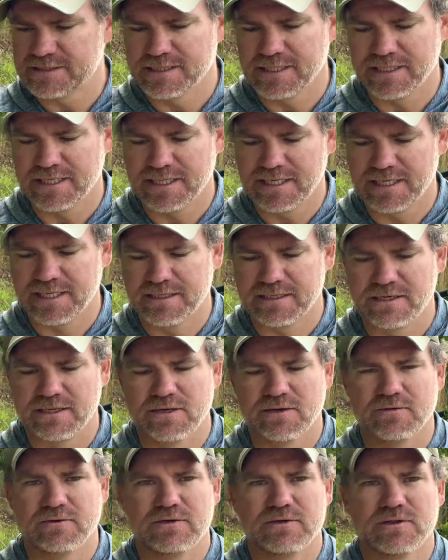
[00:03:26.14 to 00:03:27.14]
again, you
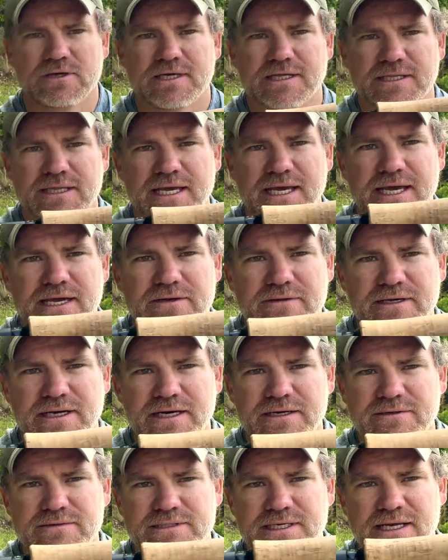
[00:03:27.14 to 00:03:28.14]
know, you look at the handle there
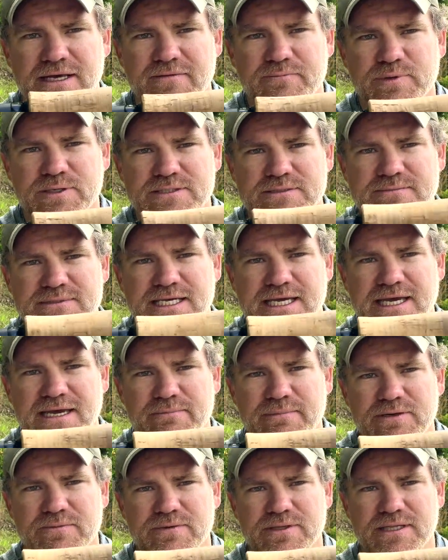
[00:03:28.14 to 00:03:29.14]
and you can tell I put some time
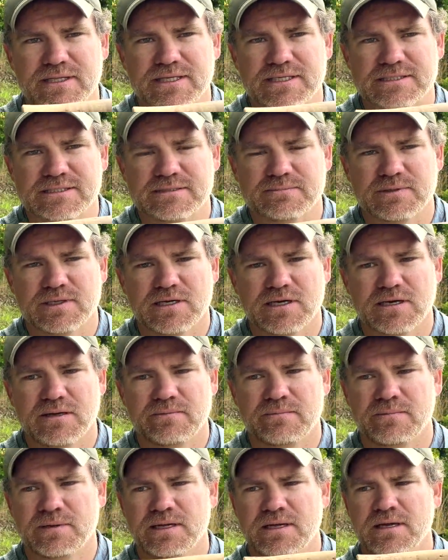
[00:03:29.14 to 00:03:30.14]
in with it. This has
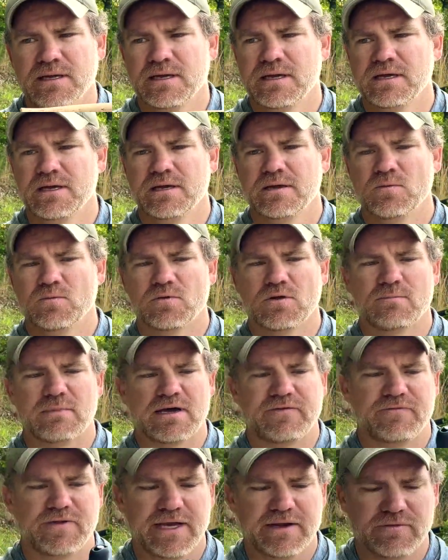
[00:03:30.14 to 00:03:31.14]
become one of my
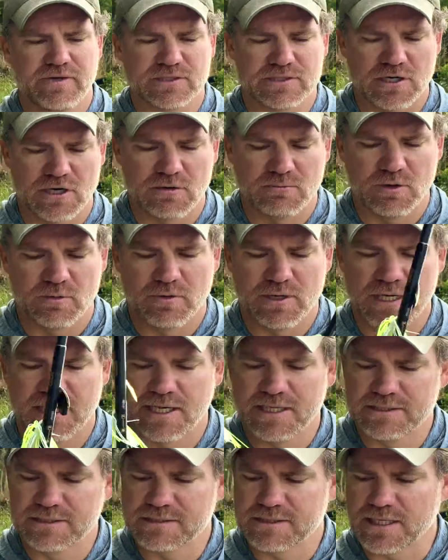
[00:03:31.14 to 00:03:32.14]
favorite tournament
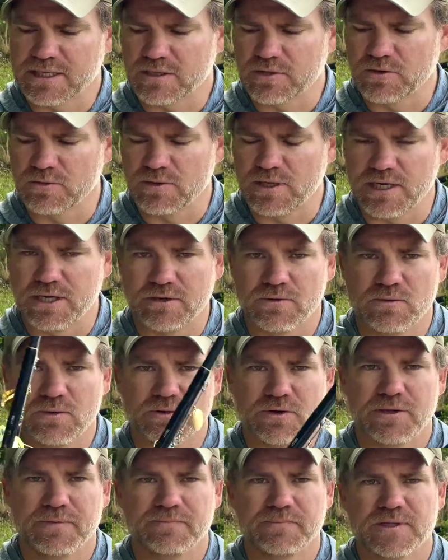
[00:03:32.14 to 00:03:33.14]
rods. It's got a Corrado
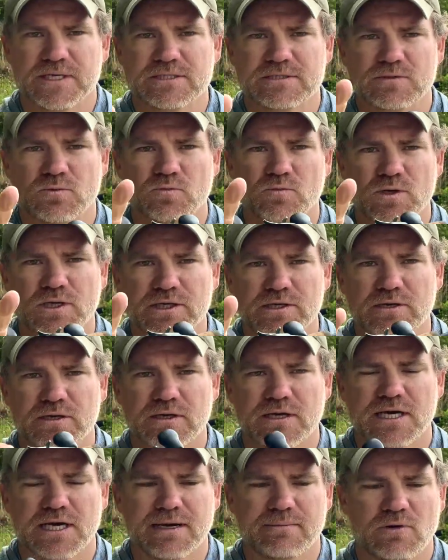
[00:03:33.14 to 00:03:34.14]
on it. This is a really good
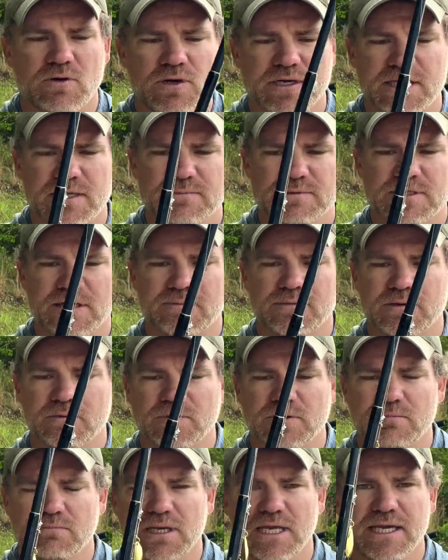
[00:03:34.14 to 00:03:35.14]
combo. I keep something
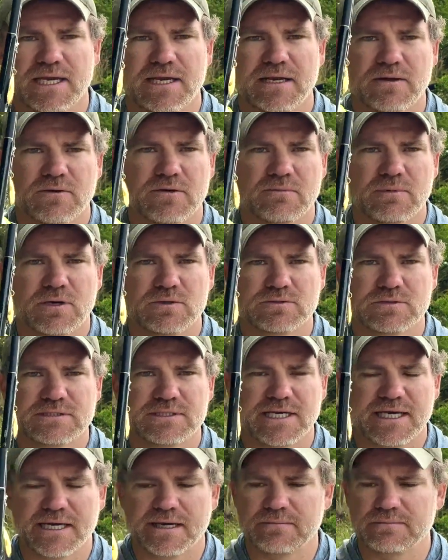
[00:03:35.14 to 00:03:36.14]
with a blade on it most of the
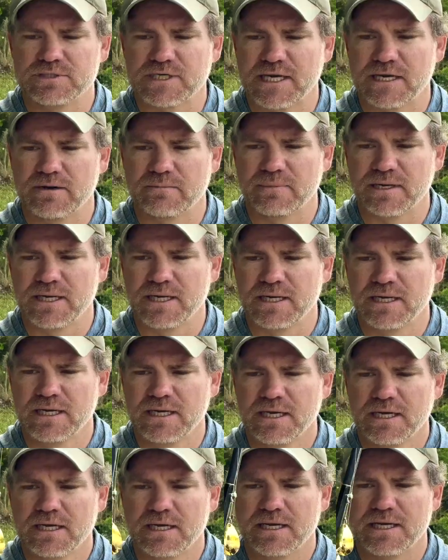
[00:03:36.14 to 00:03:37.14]
time, chatterbait.
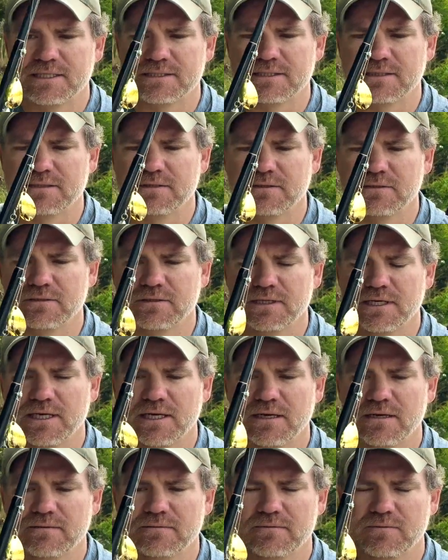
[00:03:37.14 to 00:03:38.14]
It's a
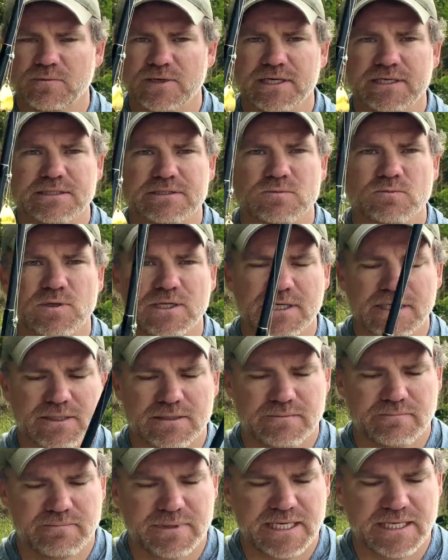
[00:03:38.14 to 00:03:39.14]
little weedless Willie
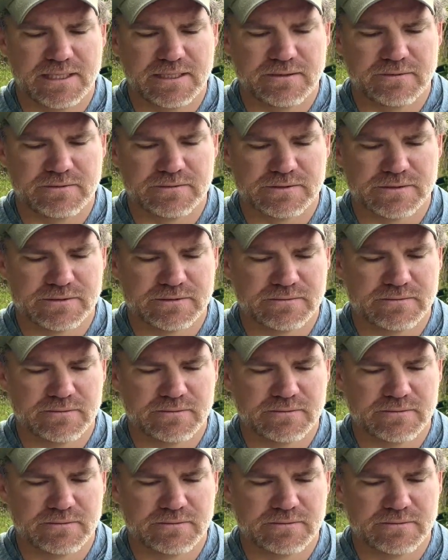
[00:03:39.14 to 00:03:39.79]
bait that was